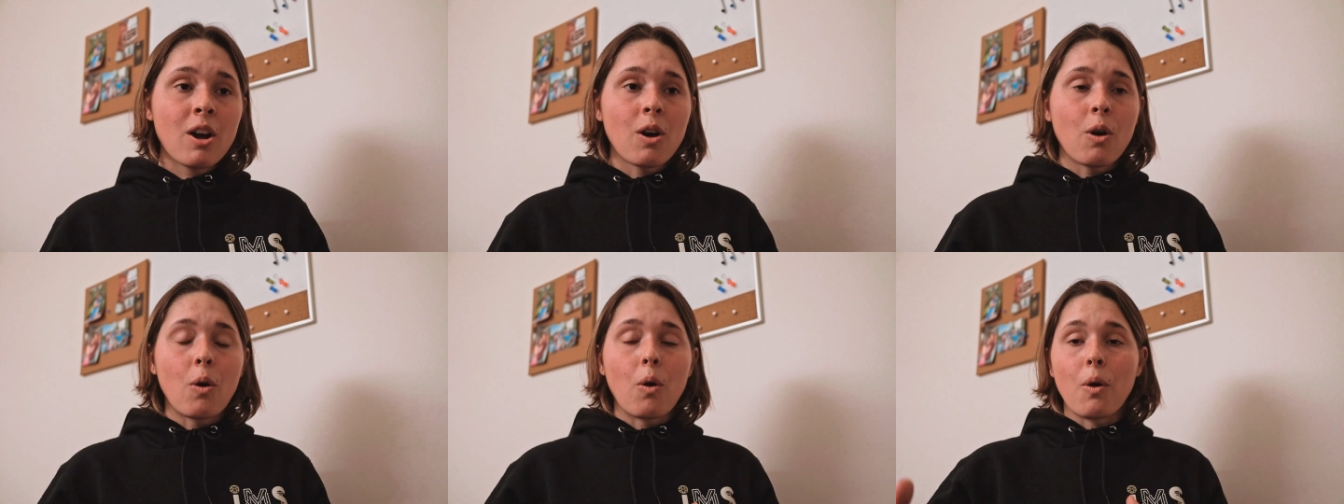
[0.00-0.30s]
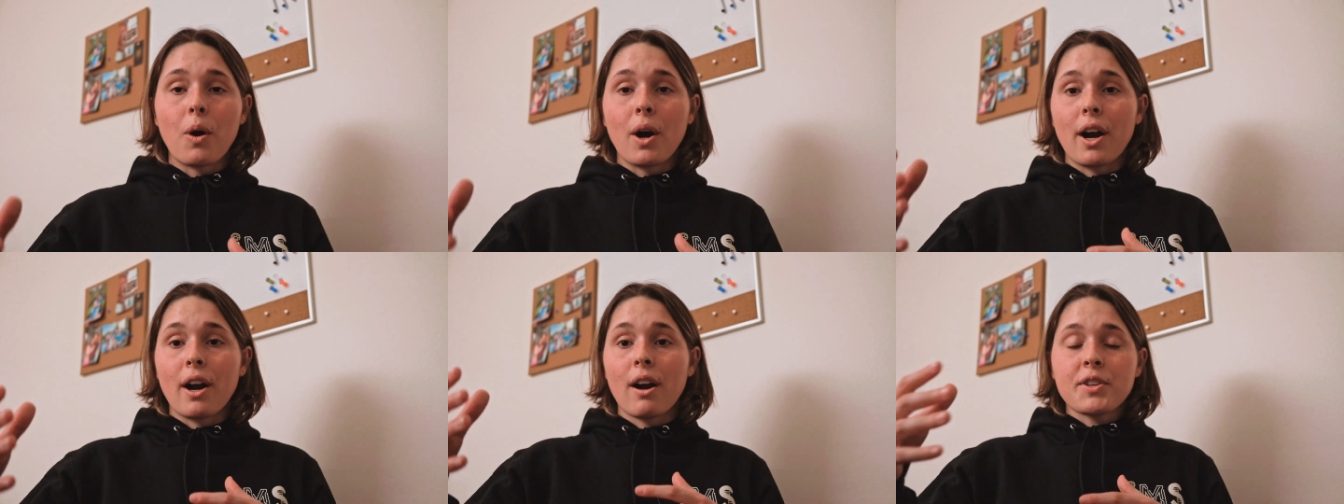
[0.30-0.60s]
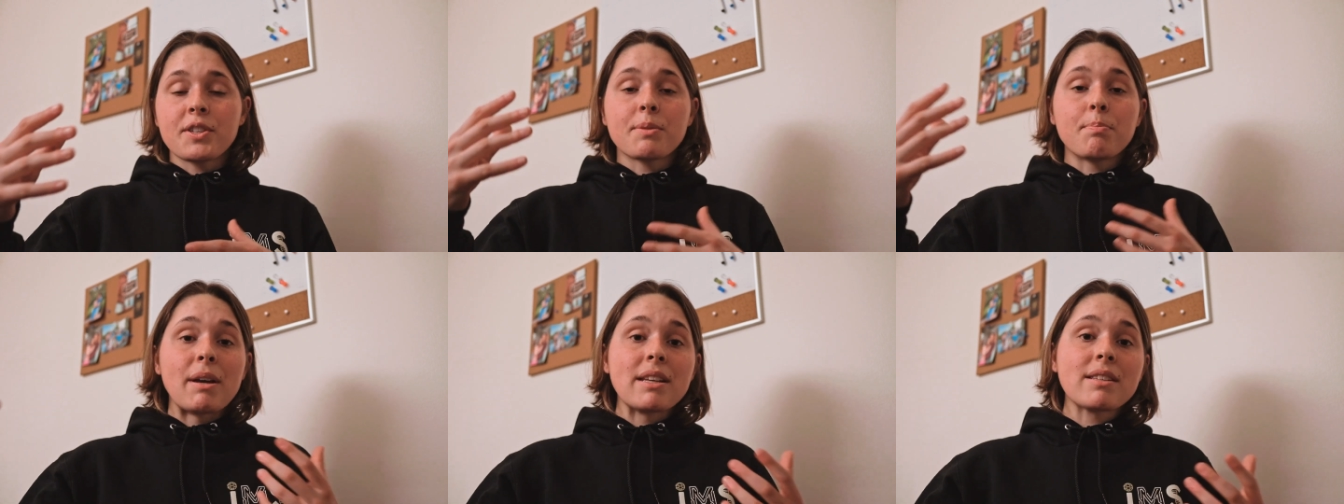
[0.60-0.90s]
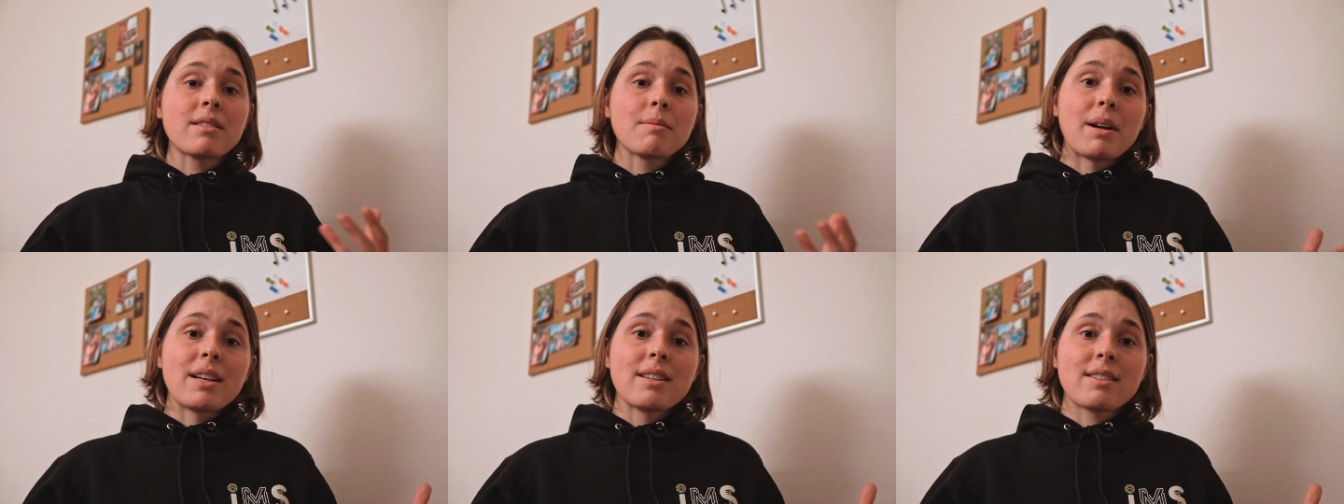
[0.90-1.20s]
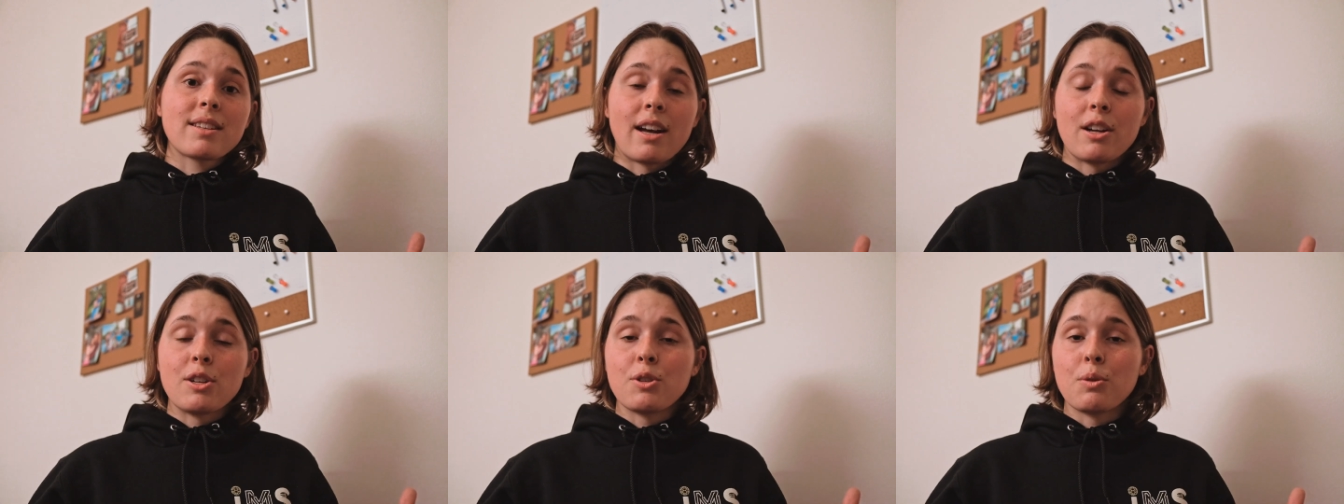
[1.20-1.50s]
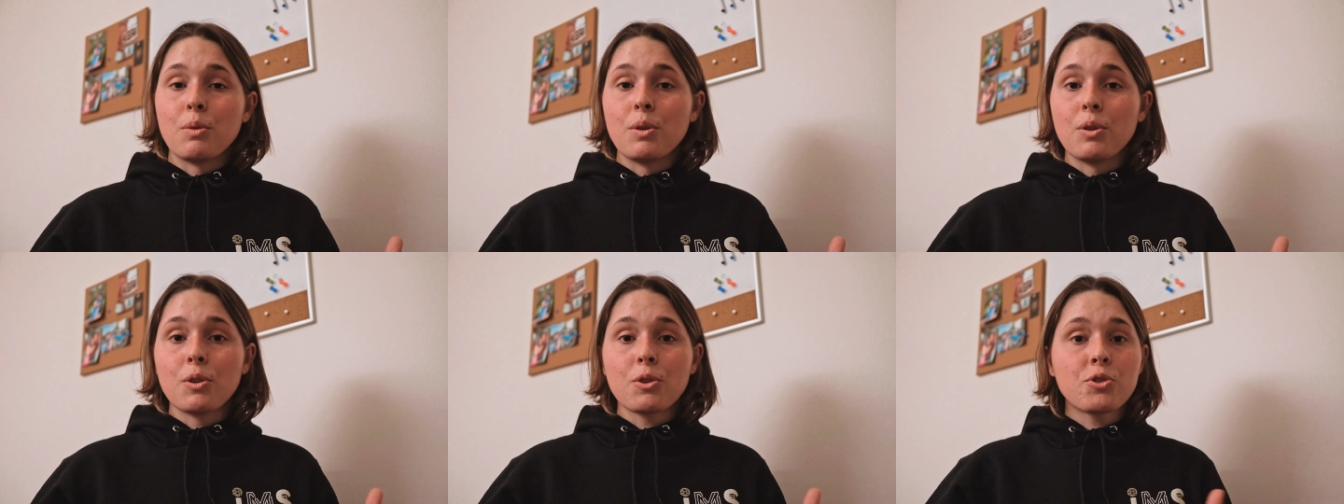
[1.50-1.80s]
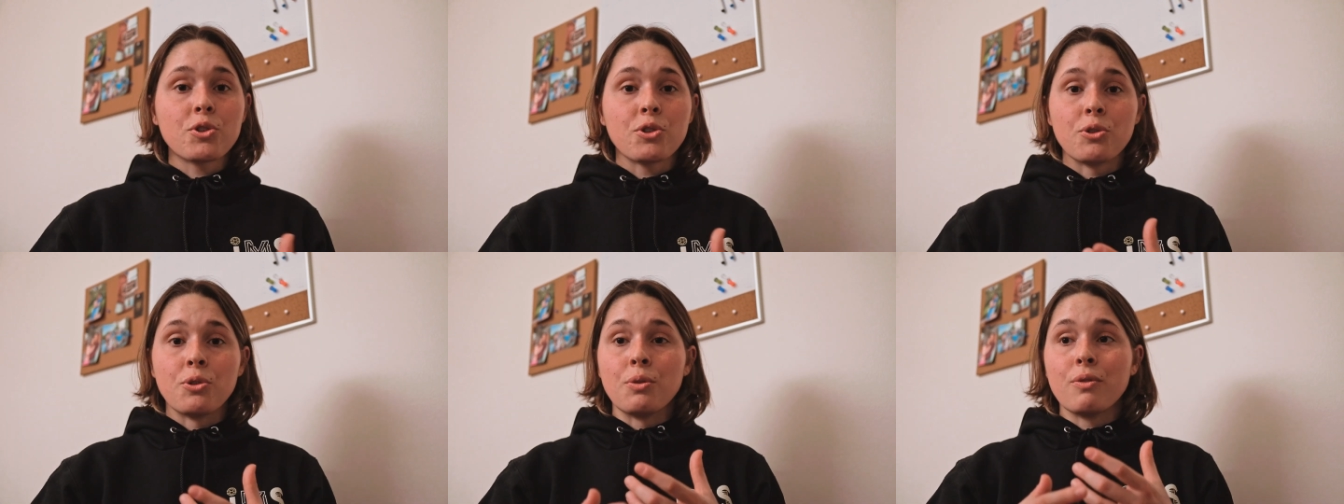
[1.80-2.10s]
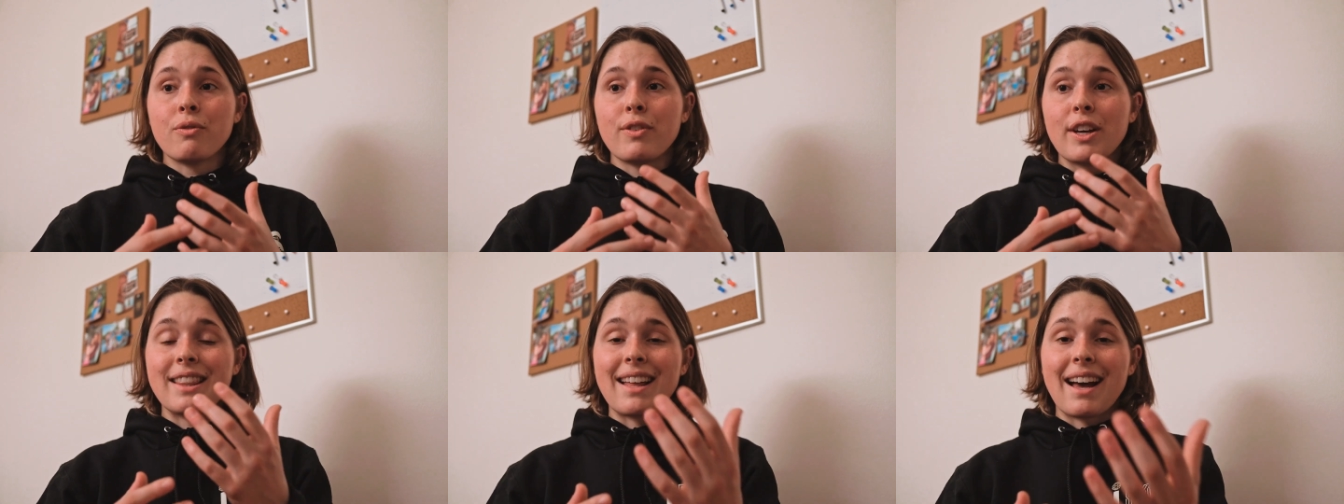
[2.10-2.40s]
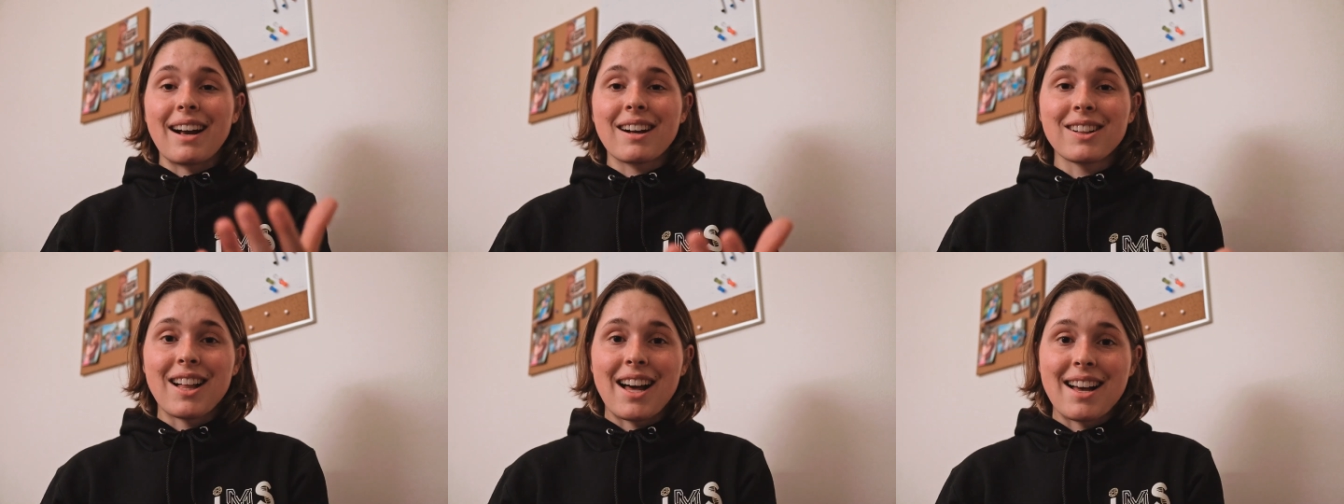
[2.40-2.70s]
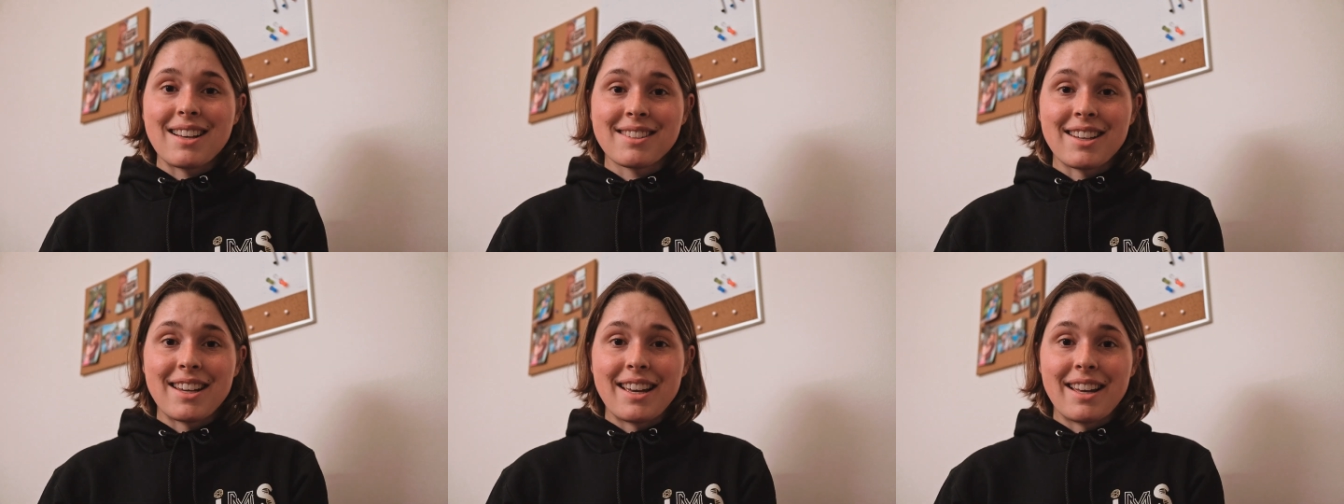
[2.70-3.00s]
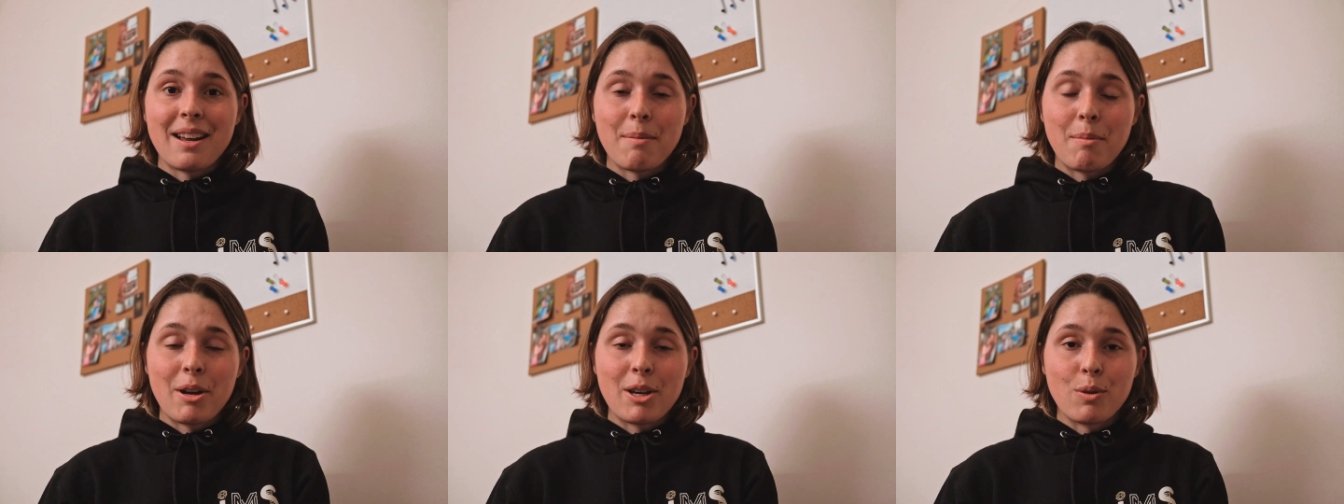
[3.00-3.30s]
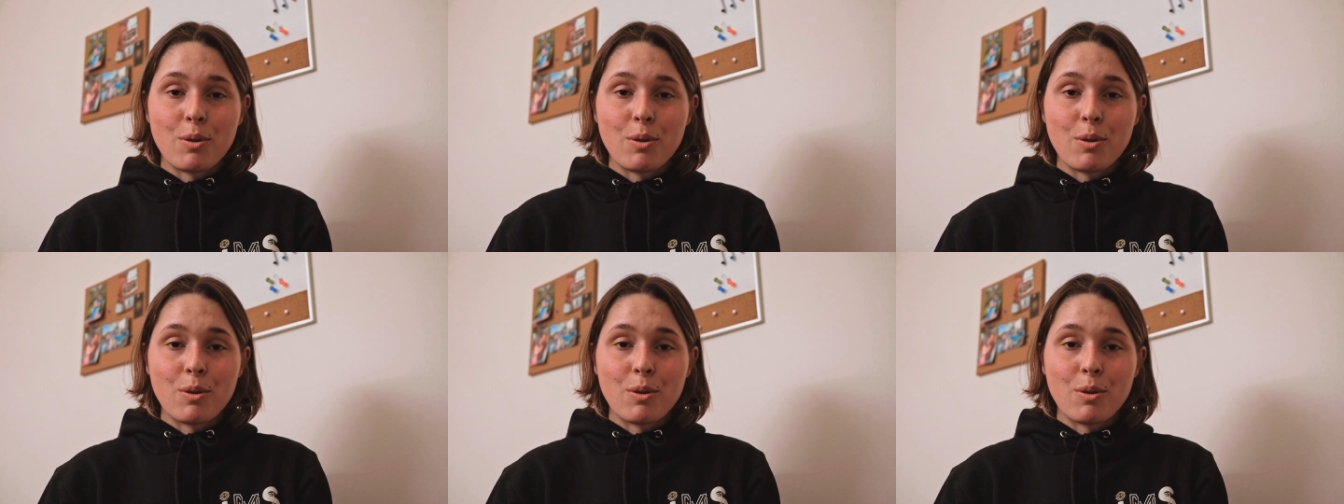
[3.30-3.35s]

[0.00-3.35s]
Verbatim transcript: or the space in my schedule to fit that class in at my